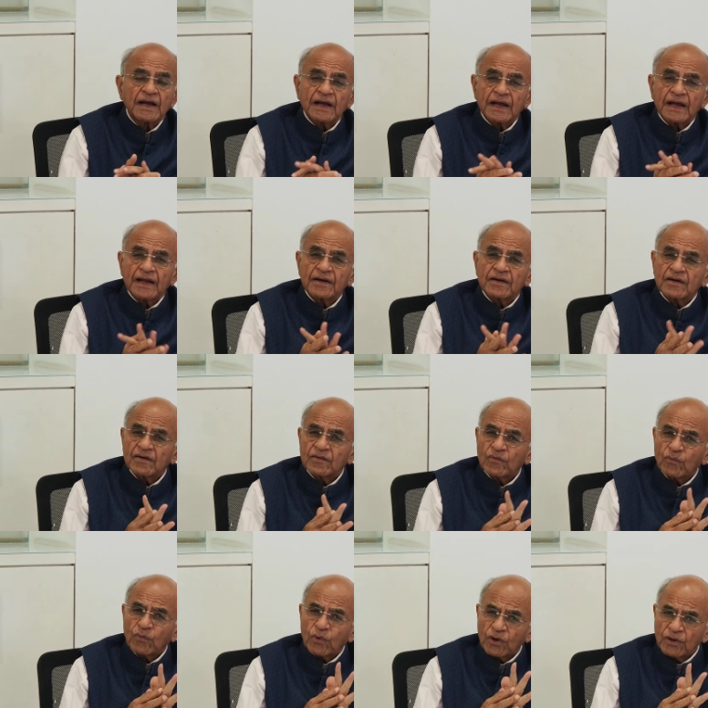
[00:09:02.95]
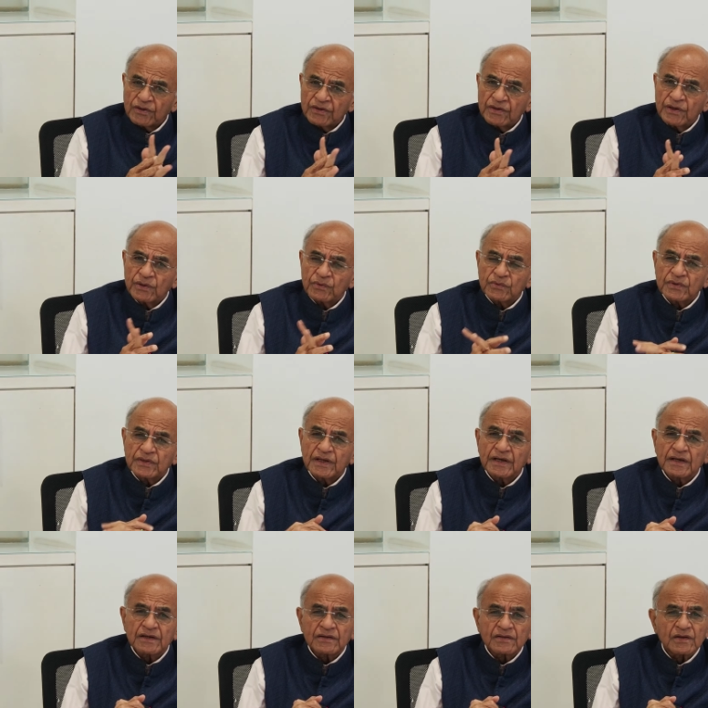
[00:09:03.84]
And what do you
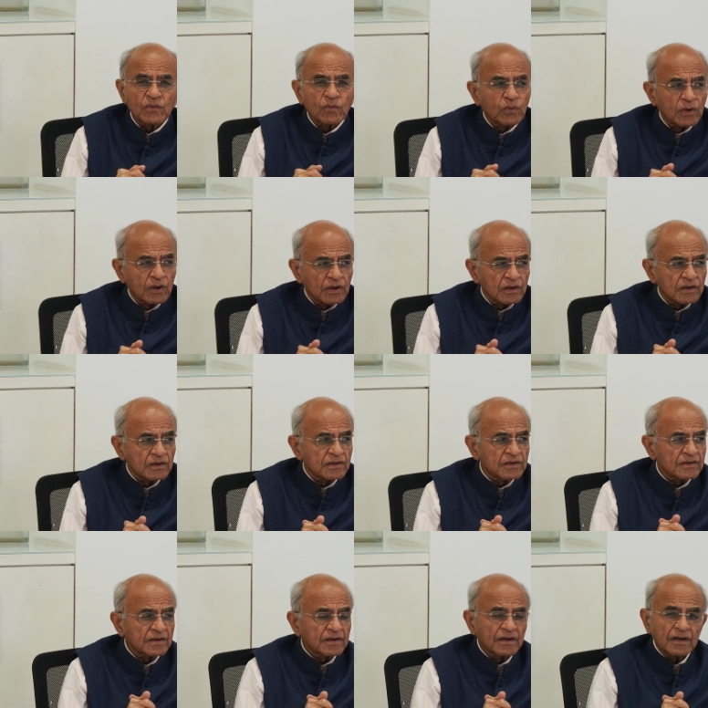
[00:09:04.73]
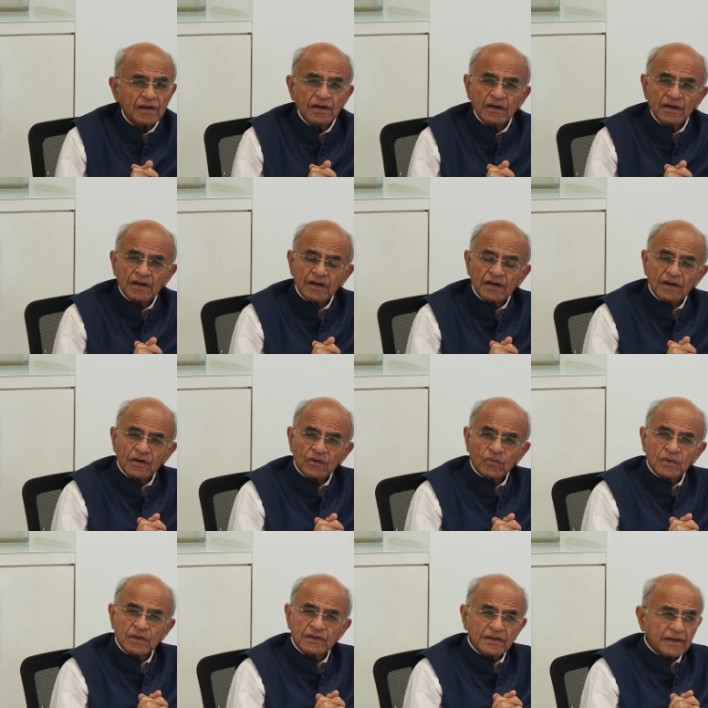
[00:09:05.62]
think the world
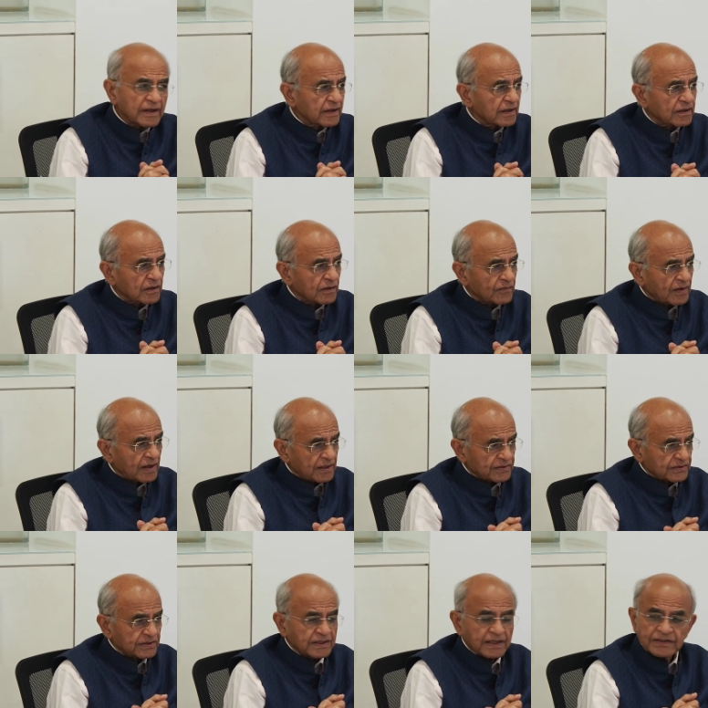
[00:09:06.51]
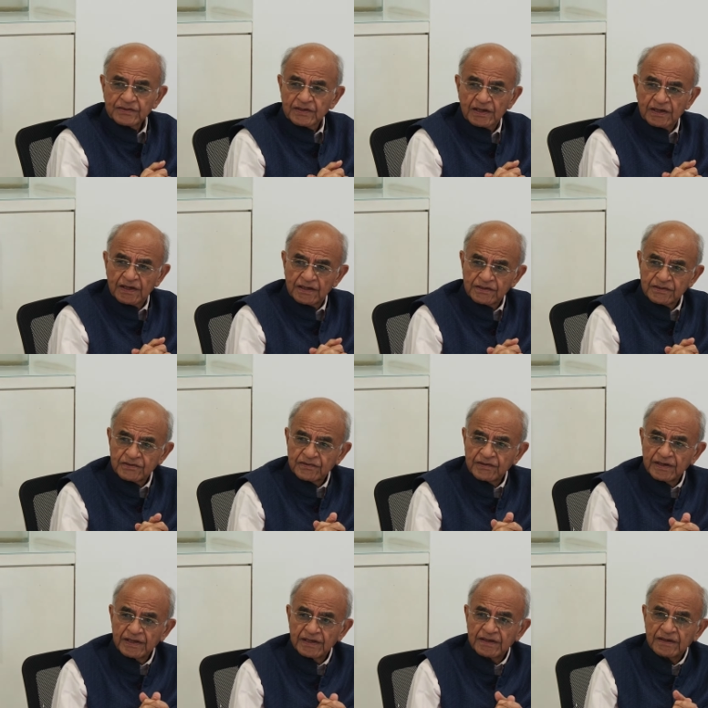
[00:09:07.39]
will think of us as a
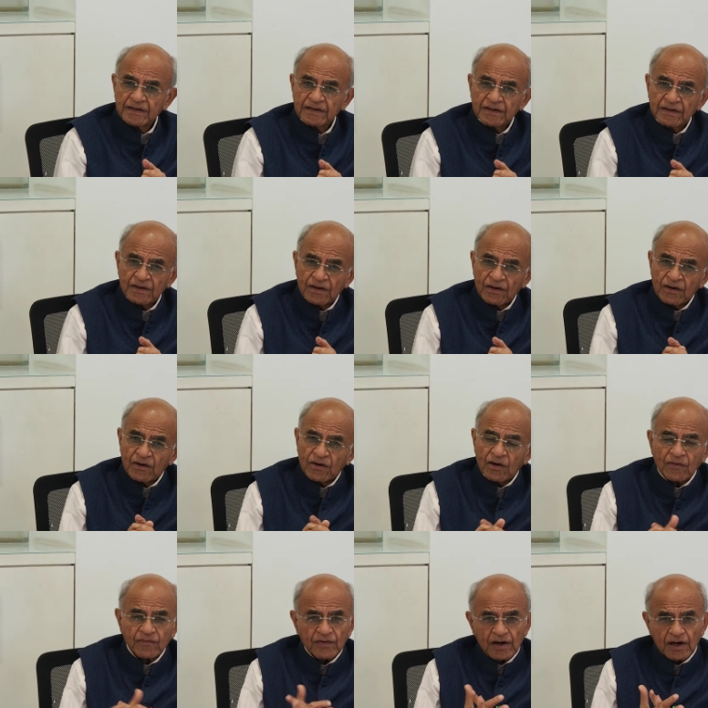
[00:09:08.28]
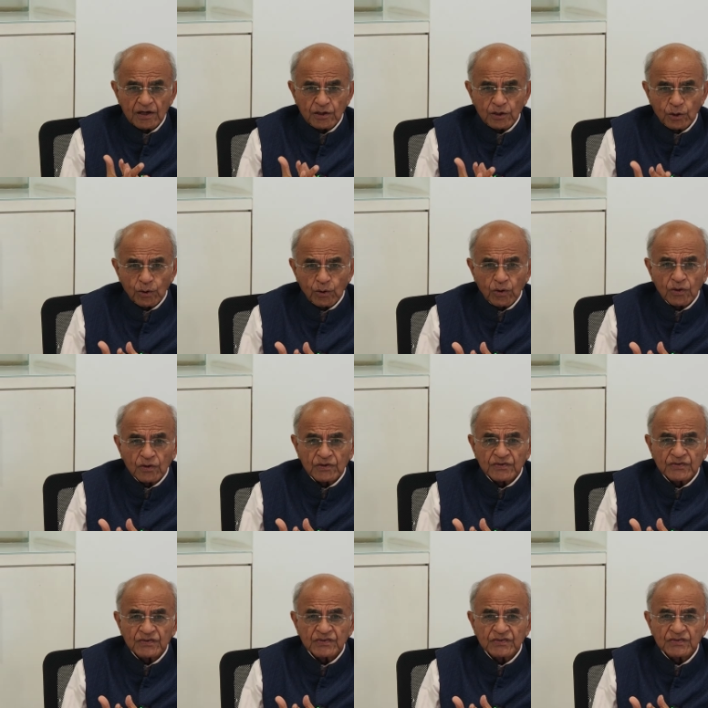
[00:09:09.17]
country, of our
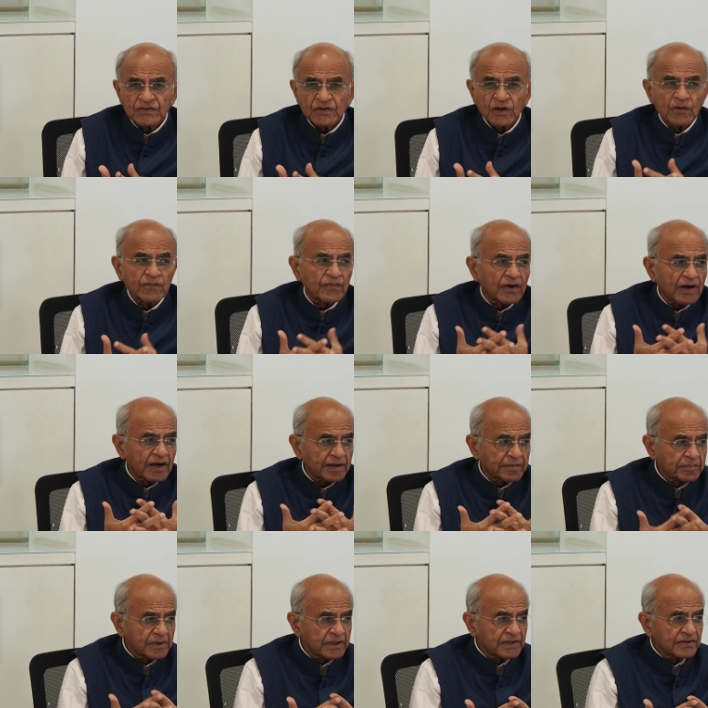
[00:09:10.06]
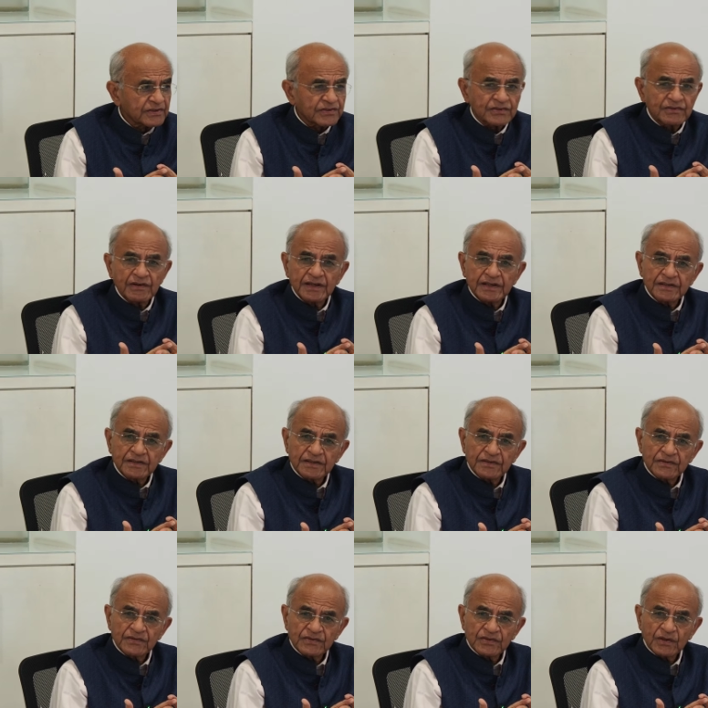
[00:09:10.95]
laws, of our
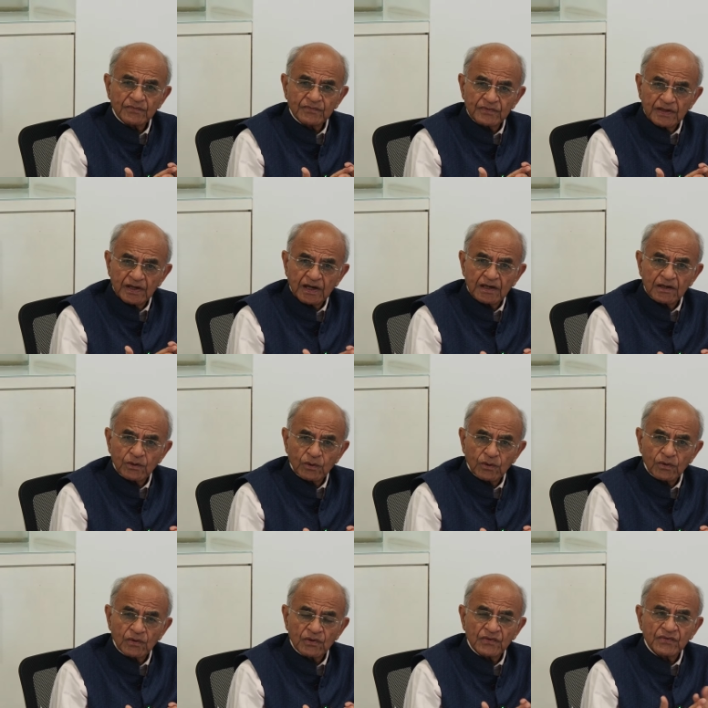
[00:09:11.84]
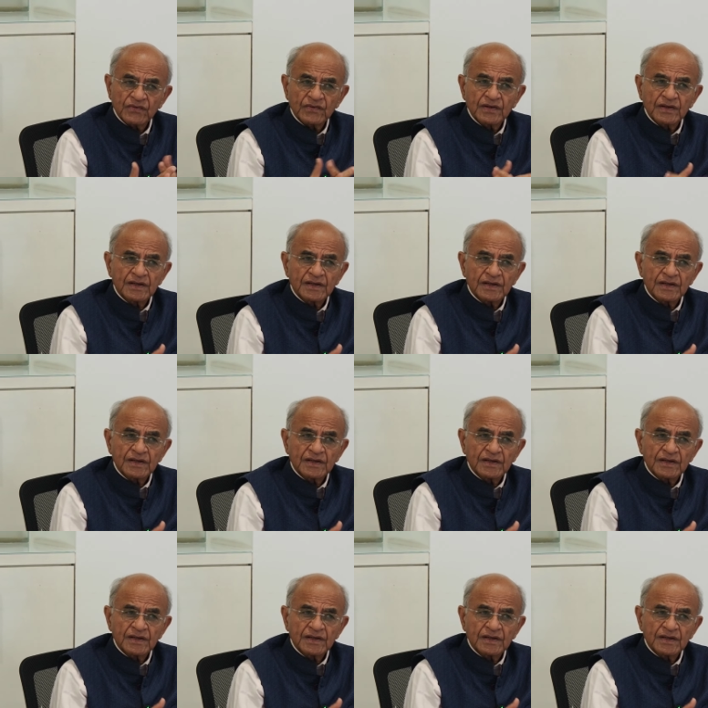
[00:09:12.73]
administrators, of our laws,